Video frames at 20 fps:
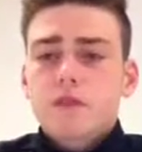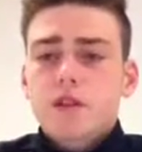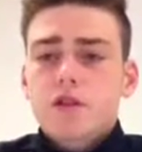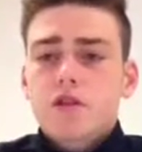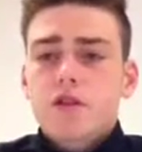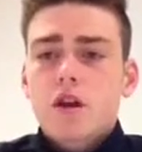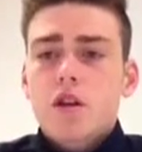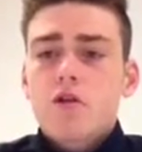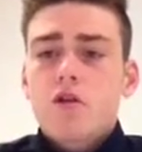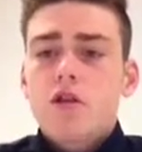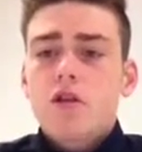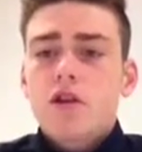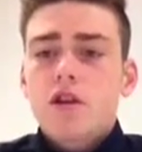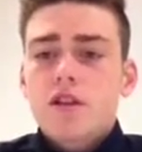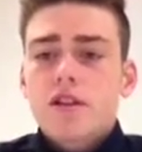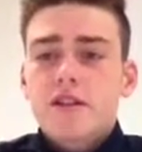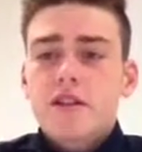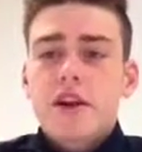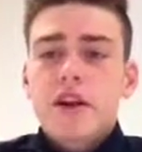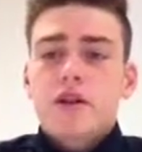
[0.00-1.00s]
so you
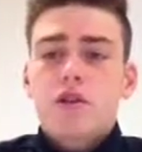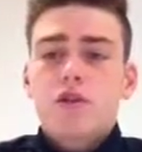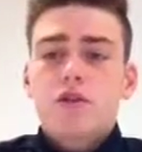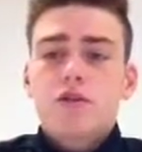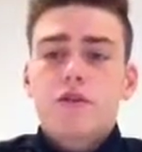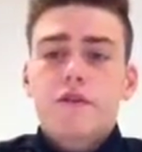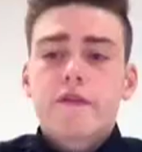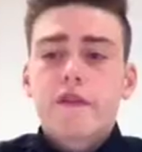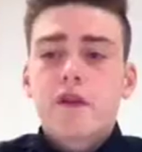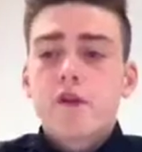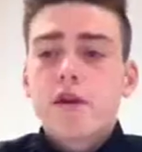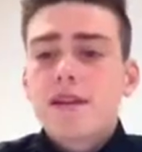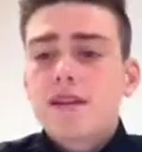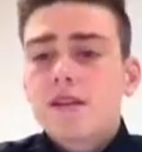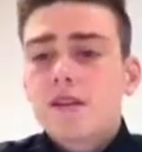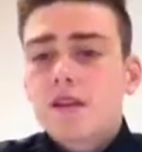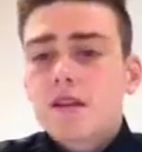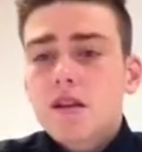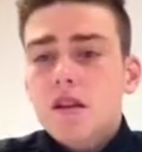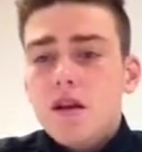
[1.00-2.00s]
need to take on lots of
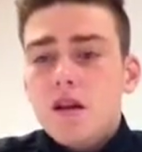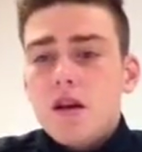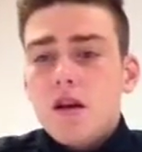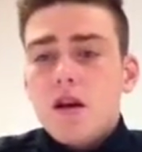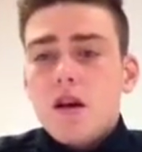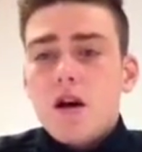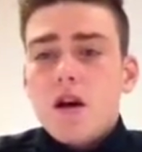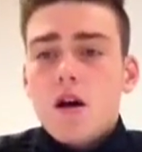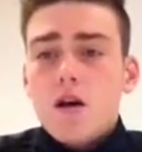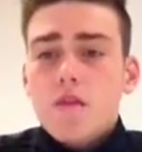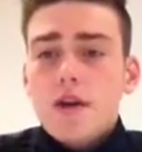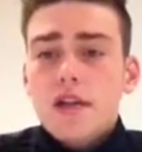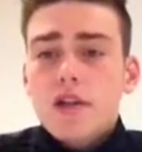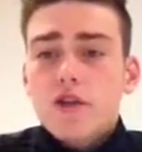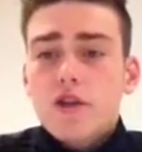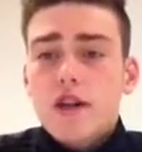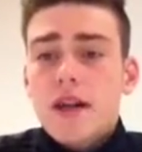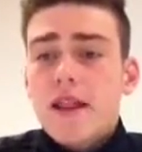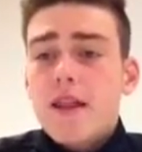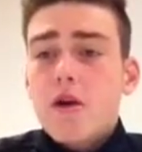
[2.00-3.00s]
fluids. Make
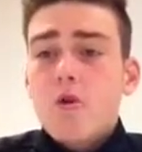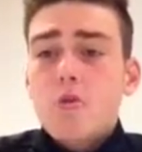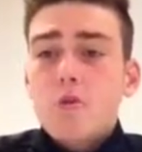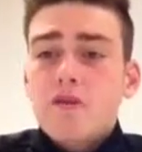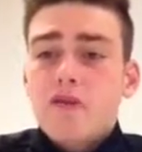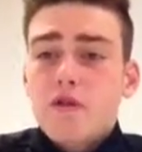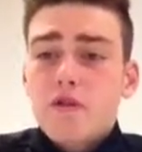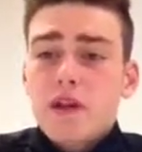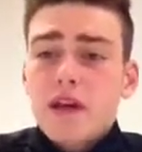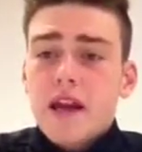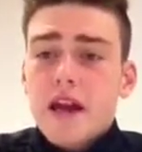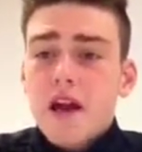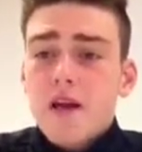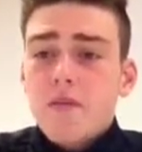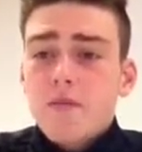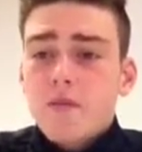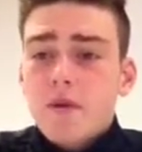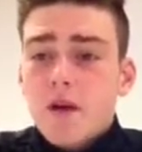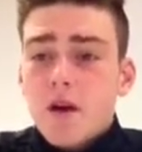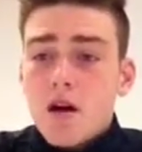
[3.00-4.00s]
sure you get that on before the
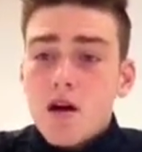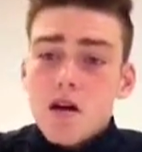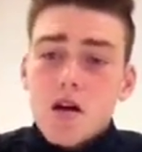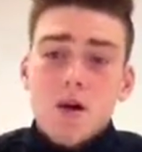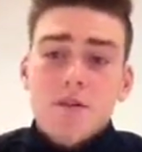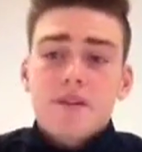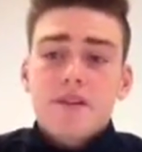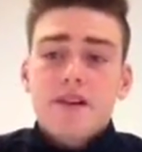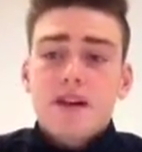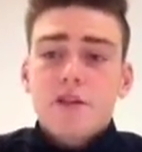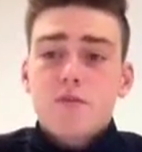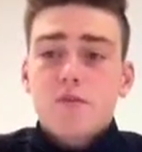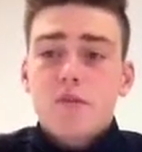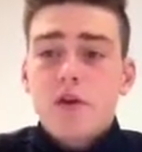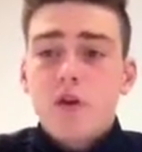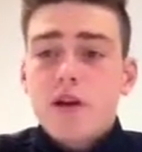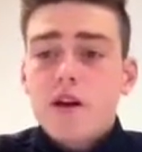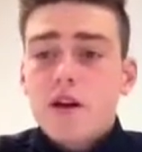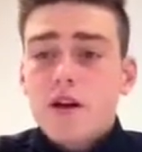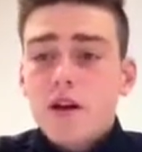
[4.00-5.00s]
game, a couple of days
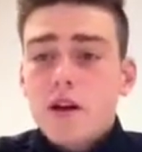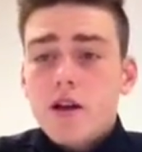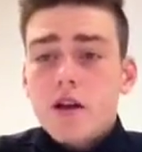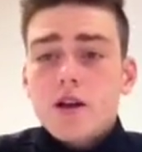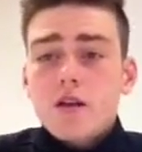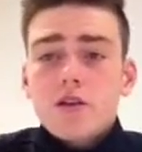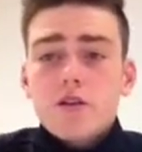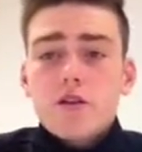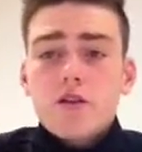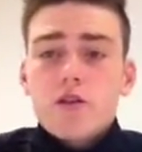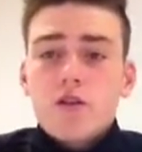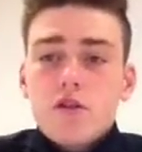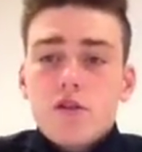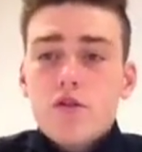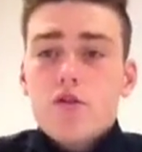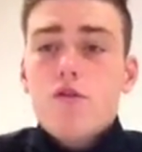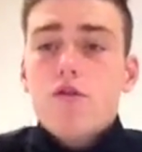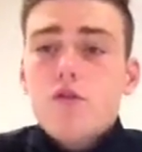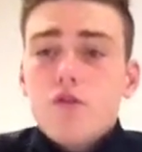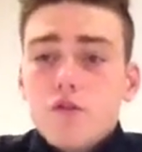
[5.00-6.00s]
prior, so that
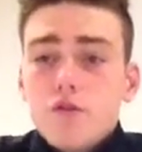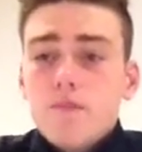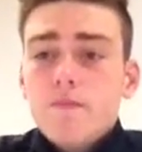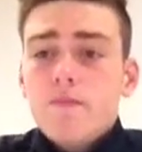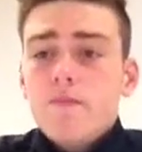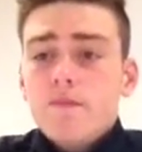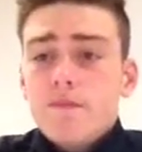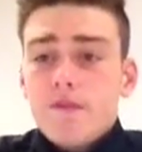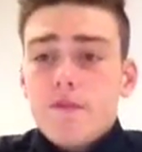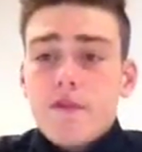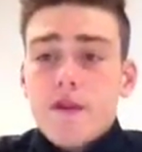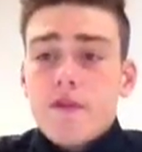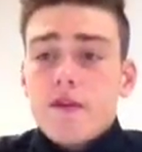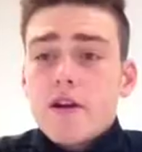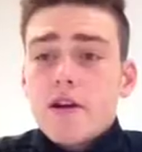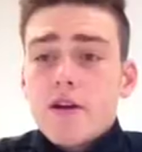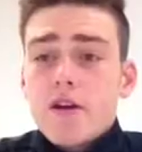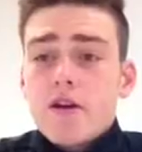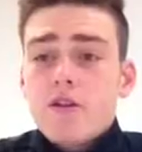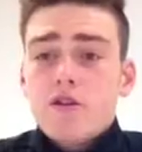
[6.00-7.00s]
you're
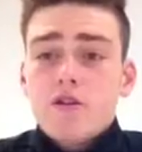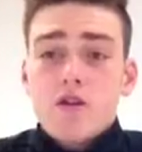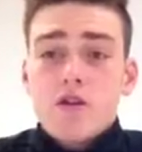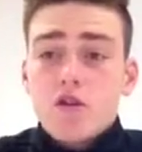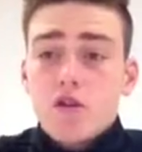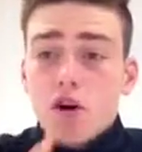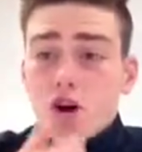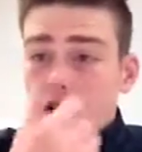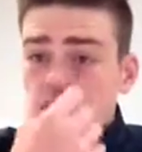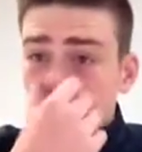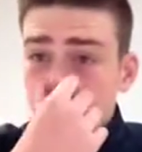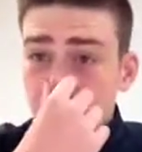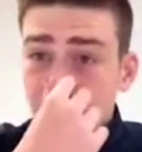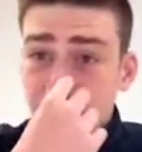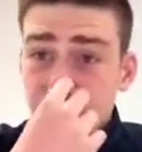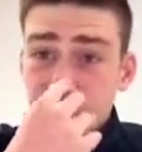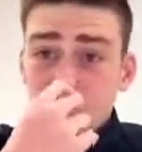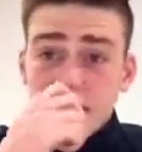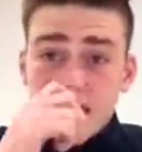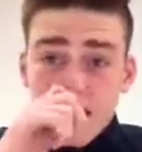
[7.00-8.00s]

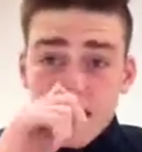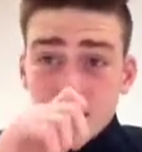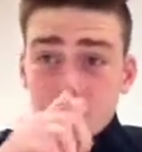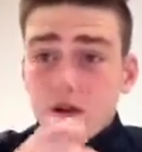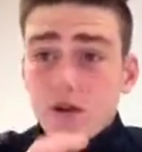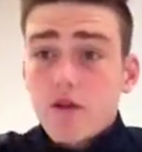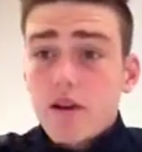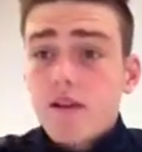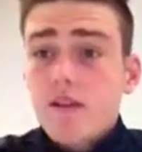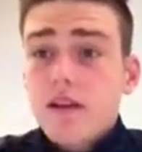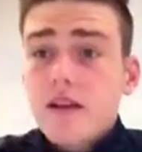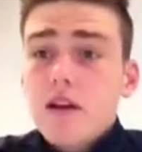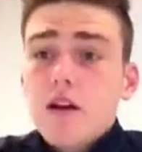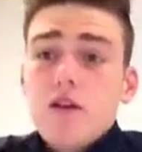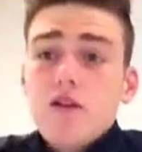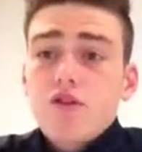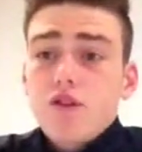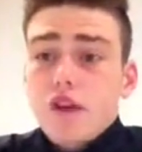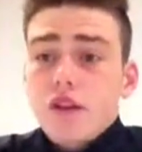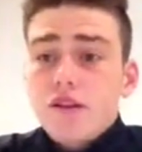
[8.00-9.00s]
hydrated and don't get
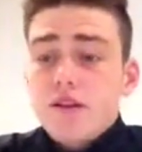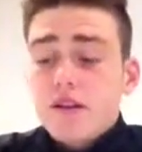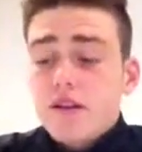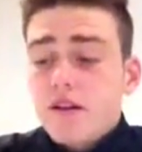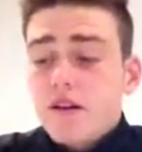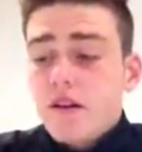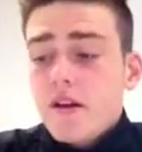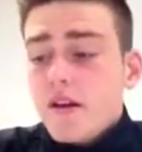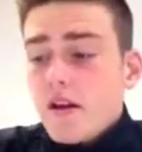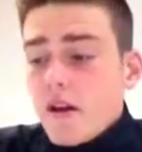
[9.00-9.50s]
dehydrated.